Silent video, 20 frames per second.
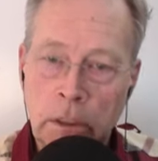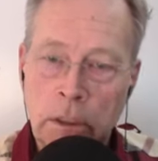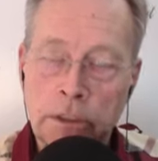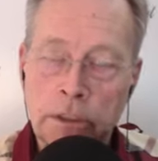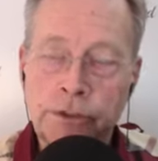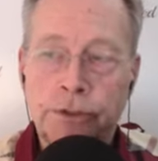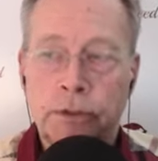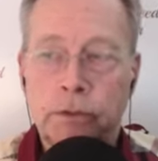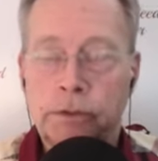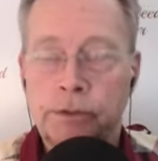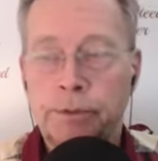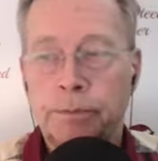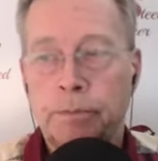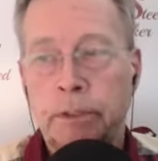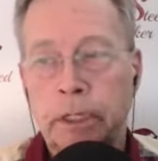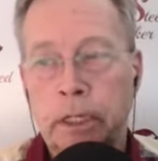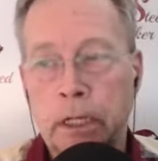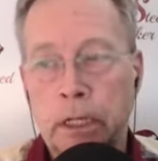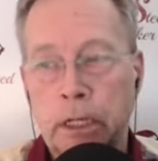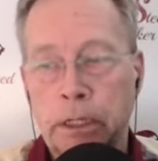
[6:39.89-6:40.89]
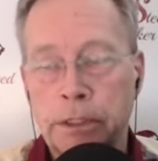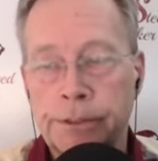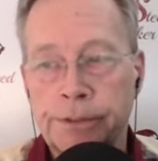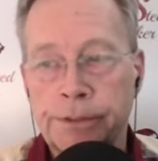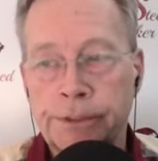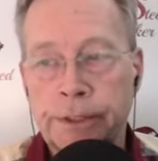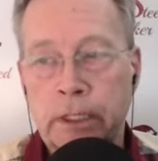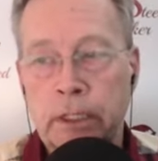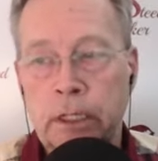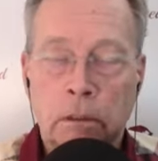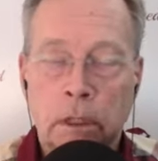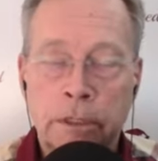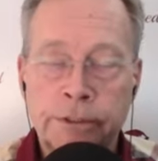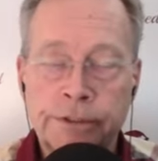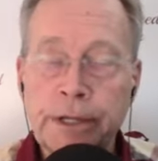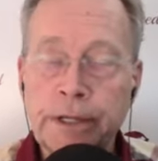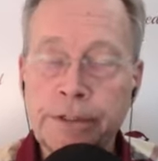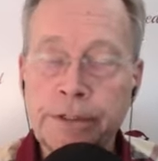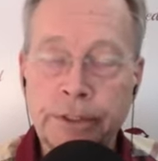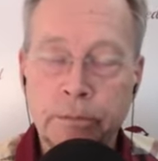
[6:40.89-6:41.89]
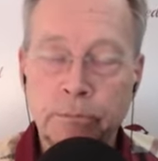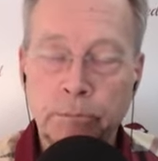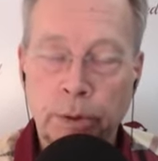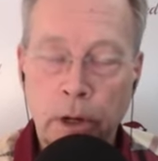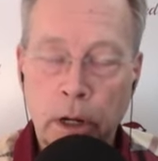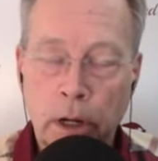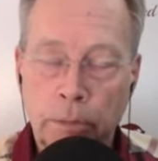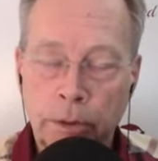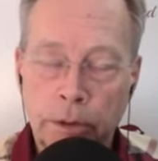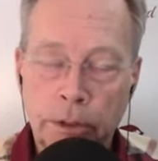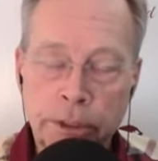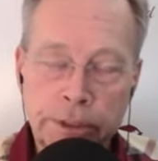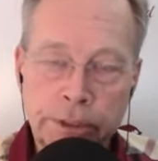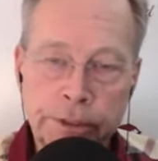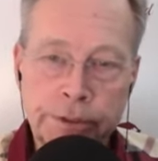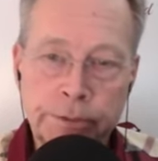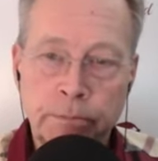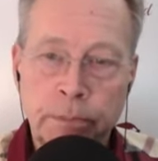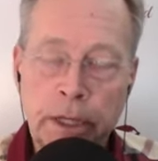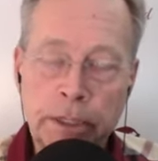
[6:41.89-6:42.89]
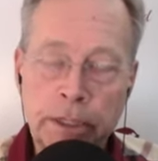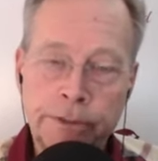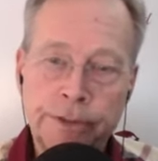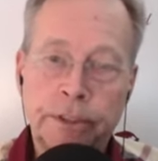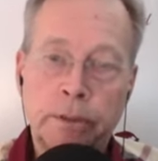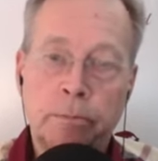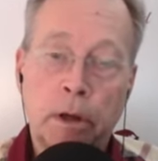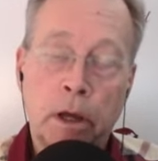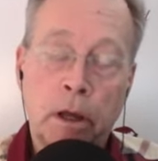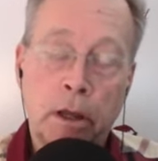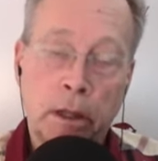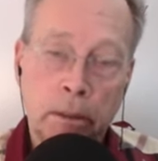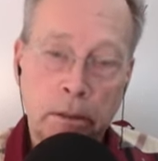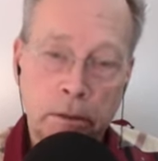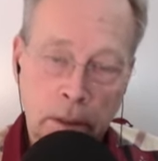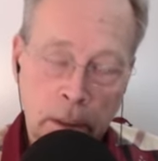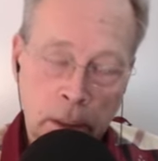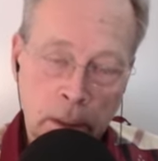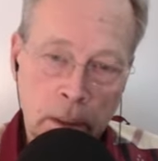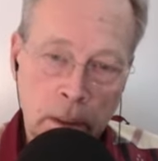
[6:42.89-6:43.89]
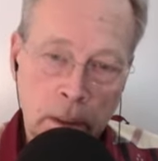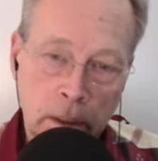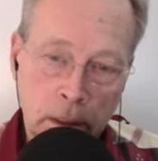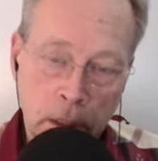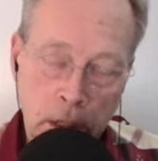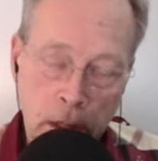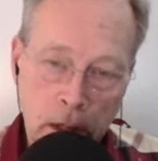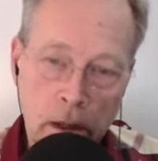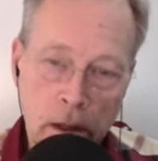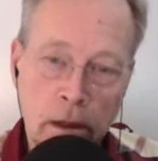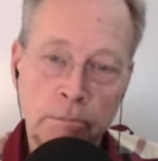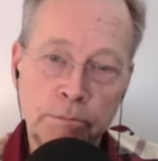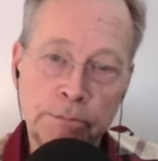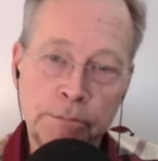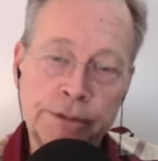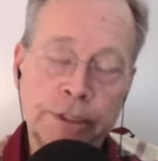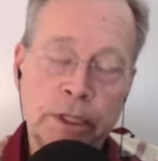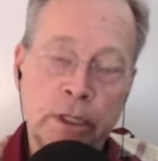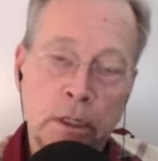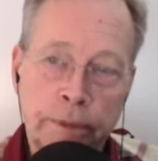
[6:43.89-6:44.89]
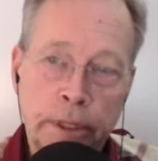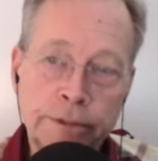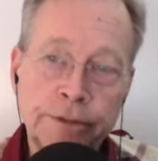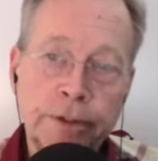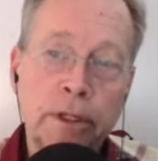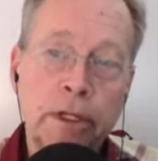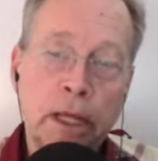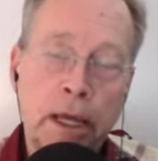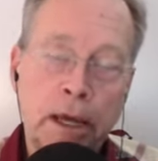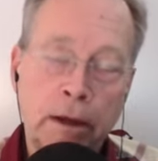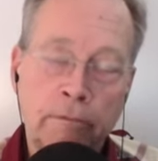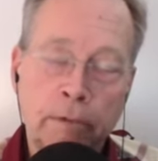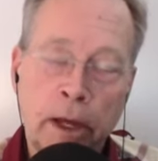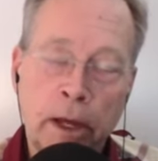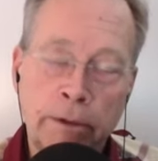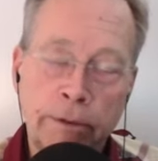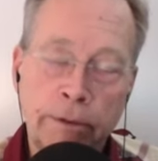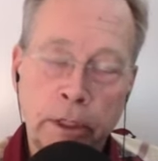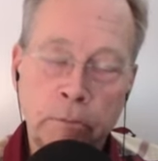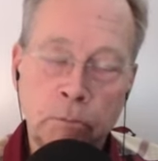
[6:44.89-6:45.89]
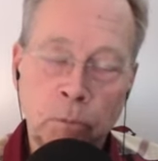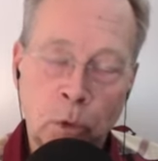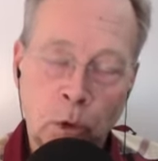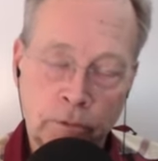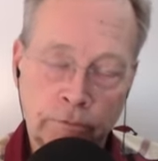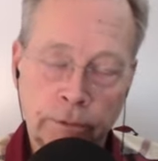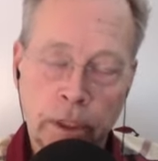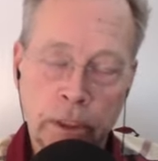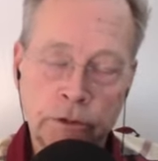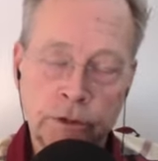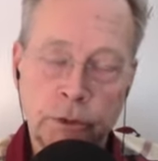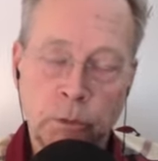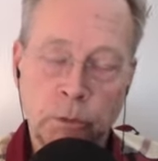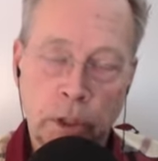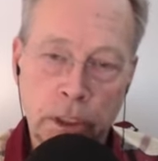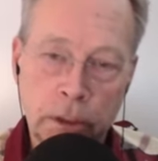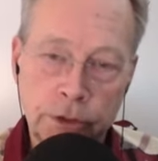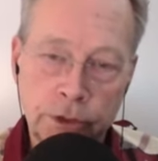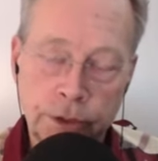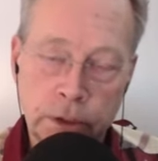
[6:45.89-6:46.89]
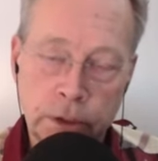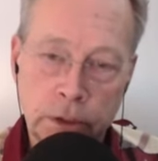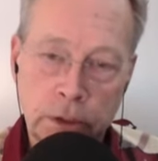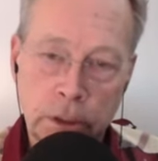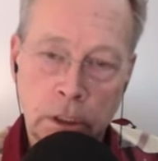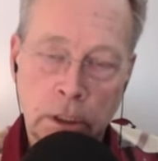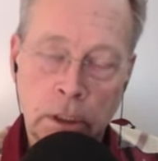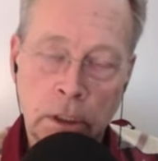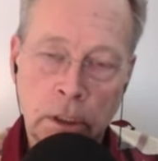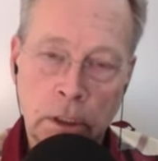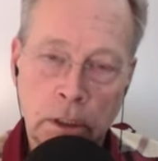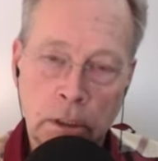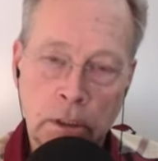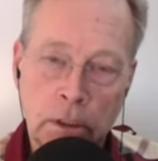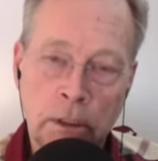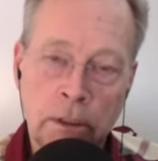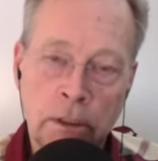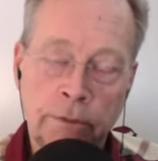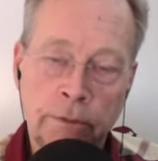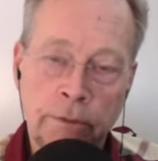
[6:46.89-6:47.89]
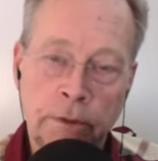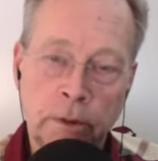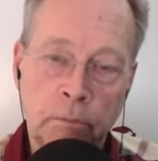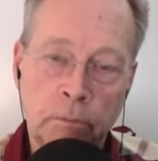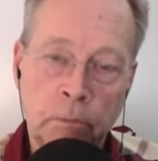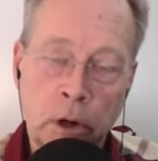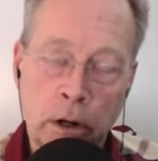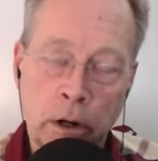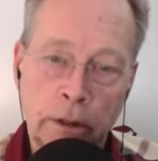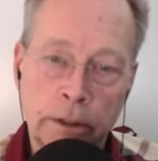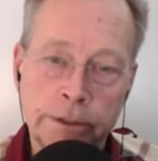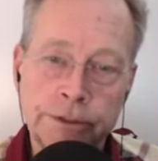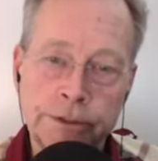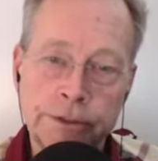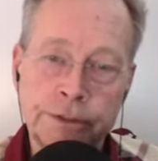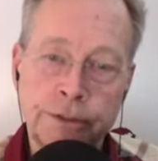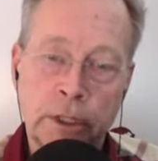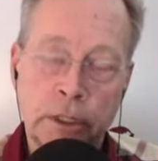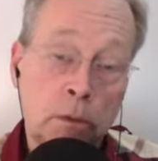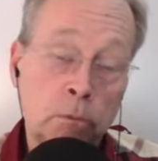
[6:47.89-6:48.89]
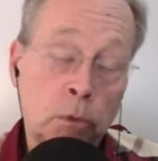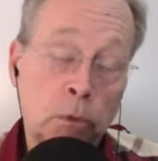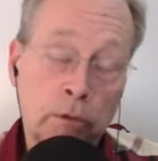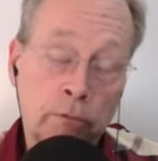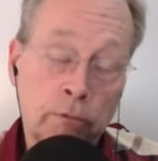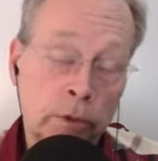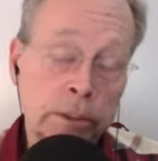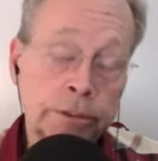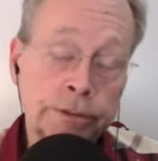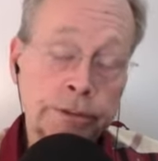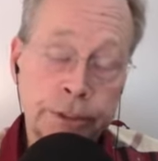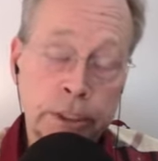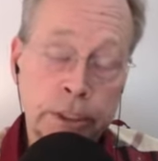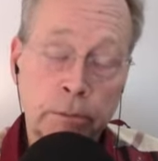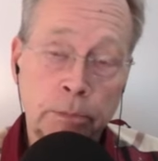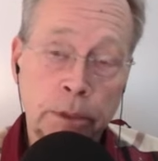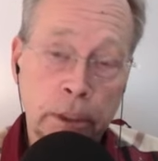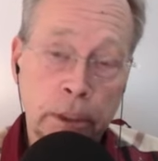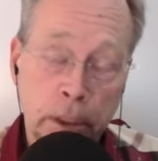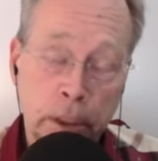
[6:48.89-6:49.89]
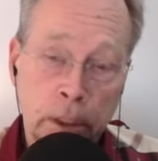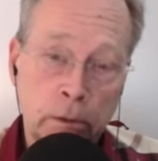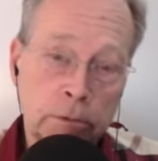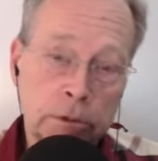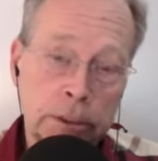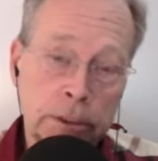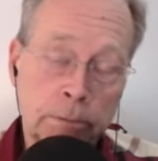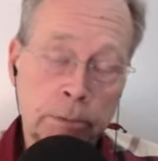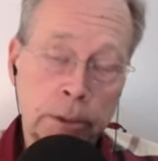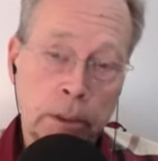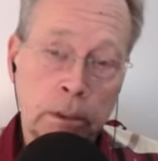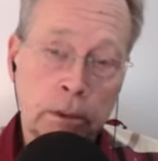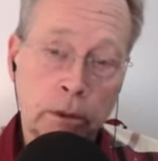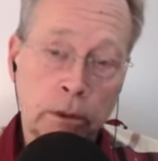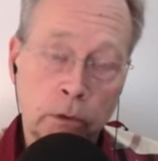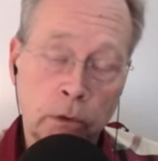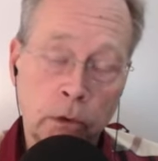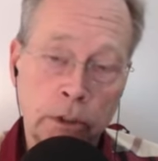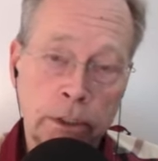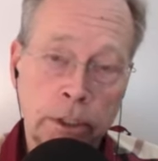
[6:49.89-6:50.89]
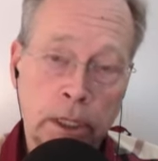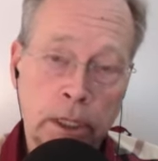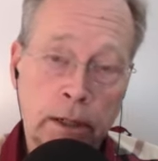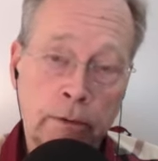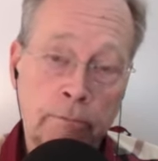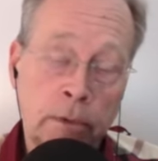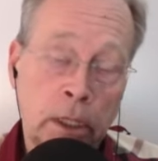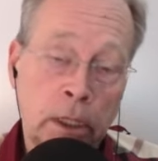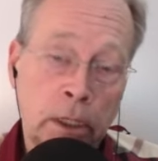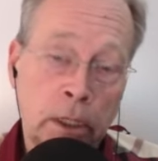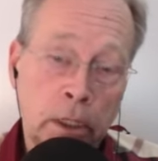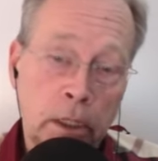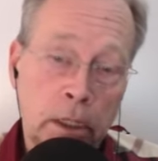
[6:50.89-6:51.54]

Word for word: issues, because assessing properties based upon uh, comps, that's going to have, I think, more fluctuation uh, in the markets than what rents typically typically are going to have.